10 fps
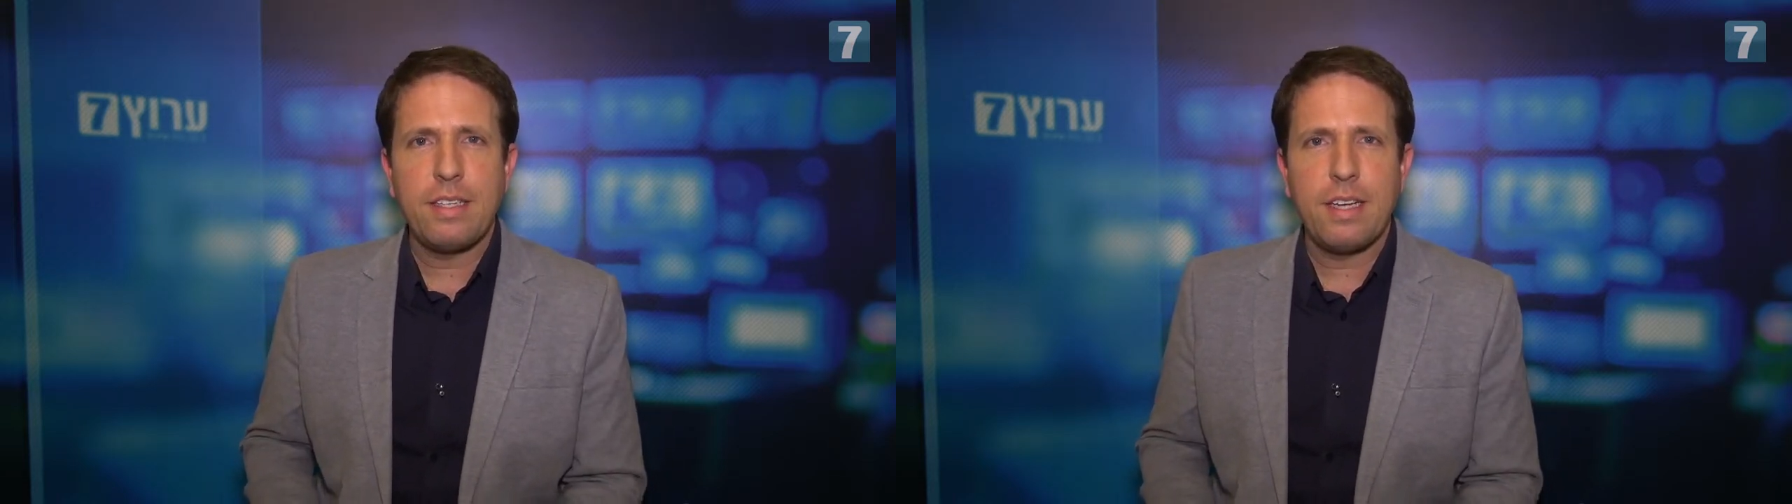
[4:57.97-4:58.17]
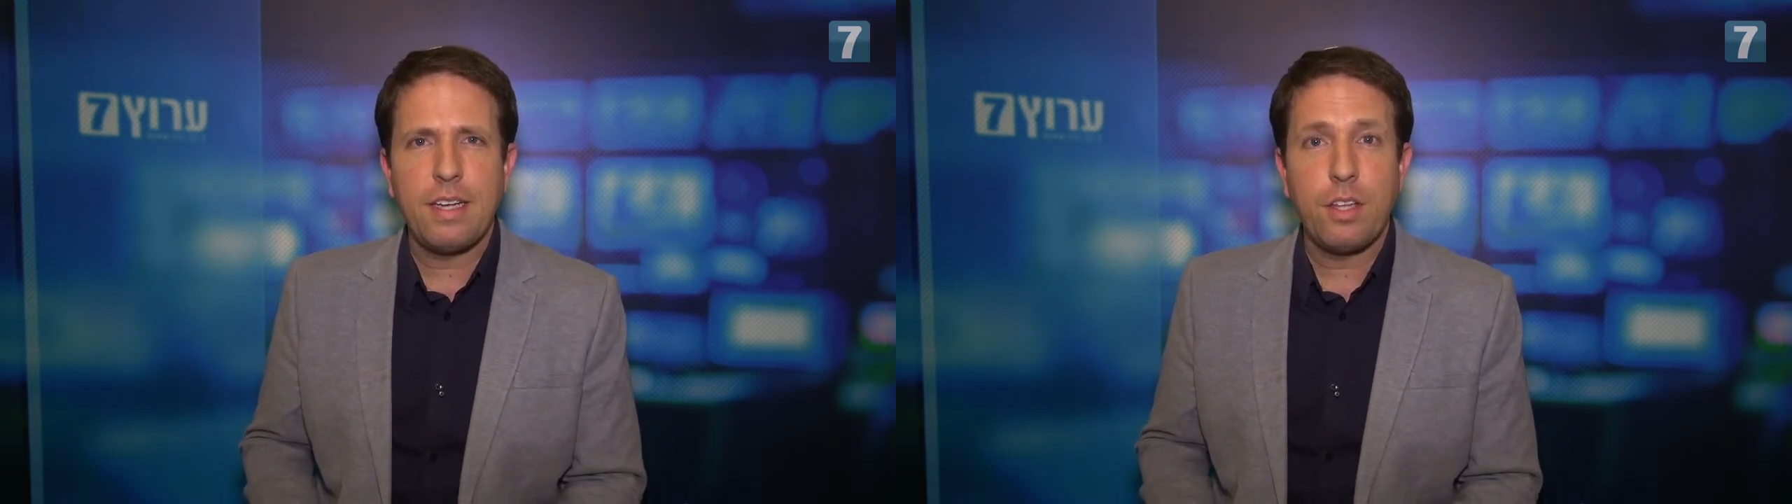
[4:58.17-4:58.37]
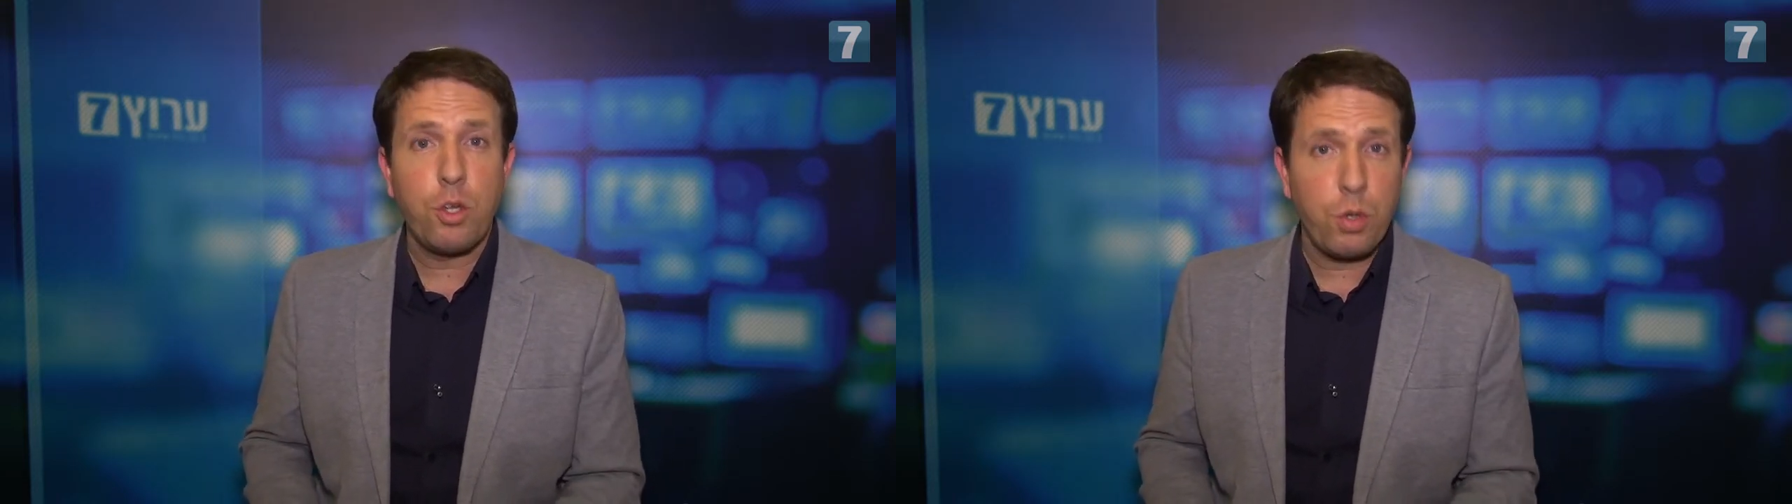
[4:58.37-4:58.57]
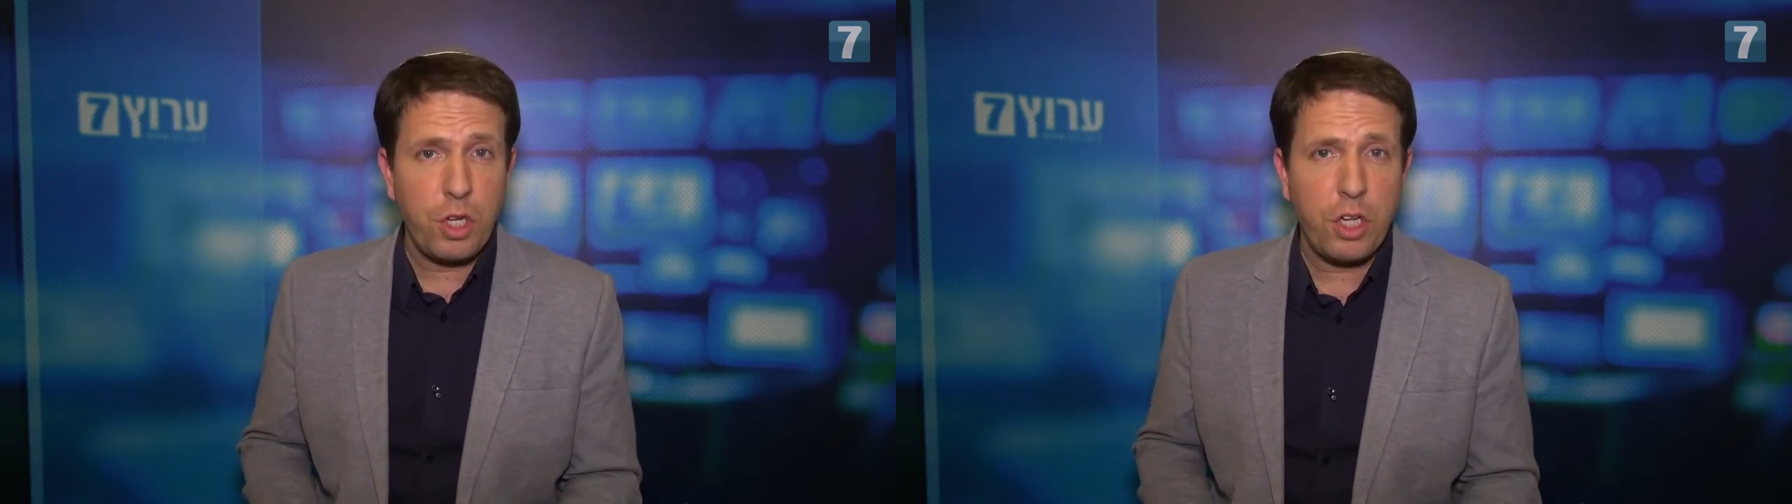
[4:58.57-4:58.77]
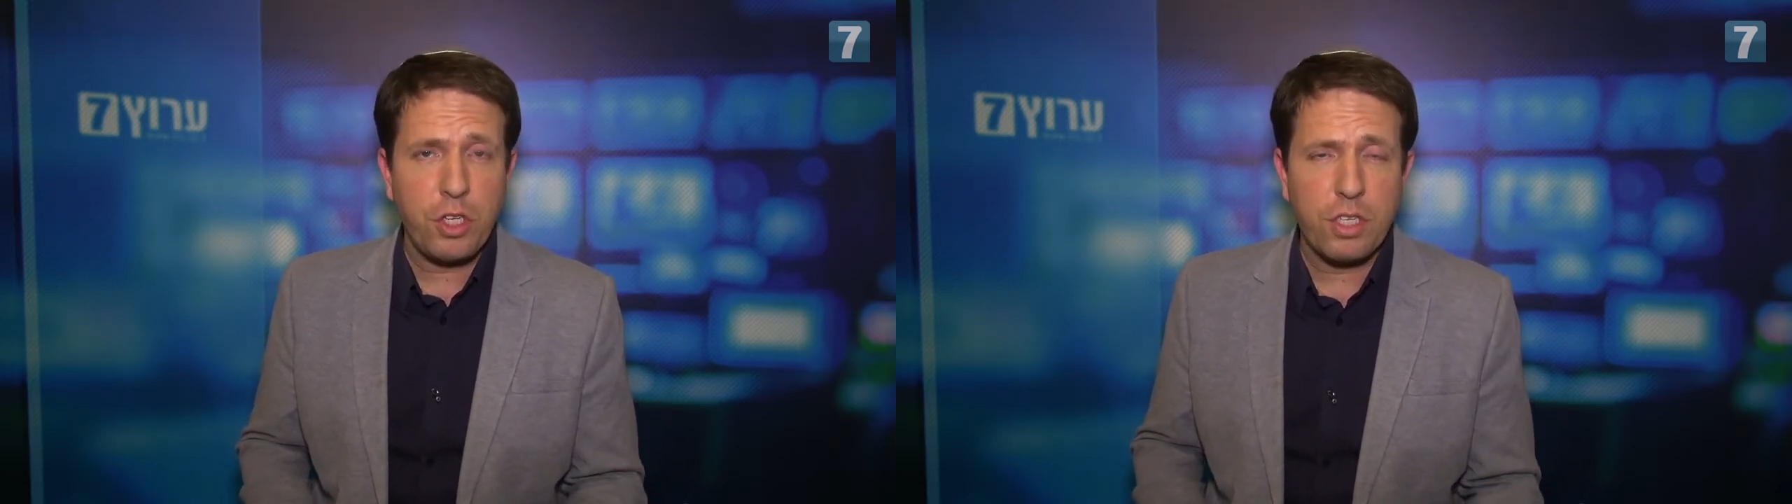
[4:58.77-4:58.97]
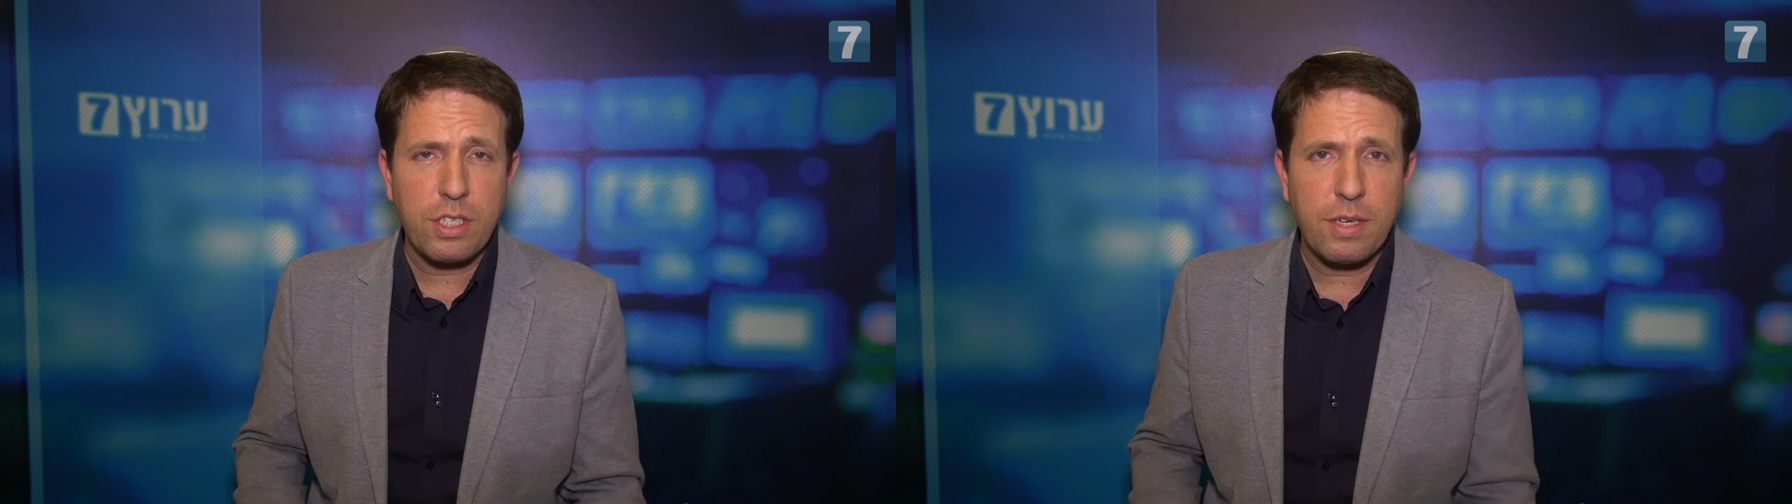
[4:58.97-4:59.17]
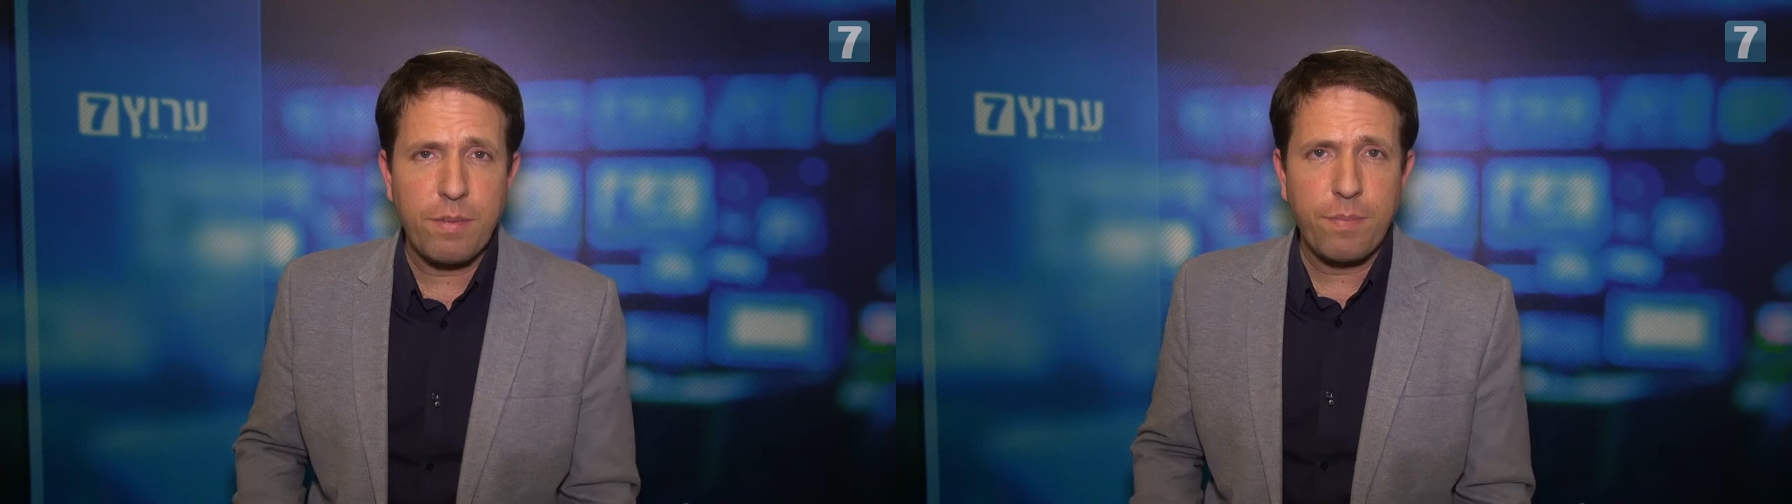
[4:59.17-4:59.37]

the Jewish Agency.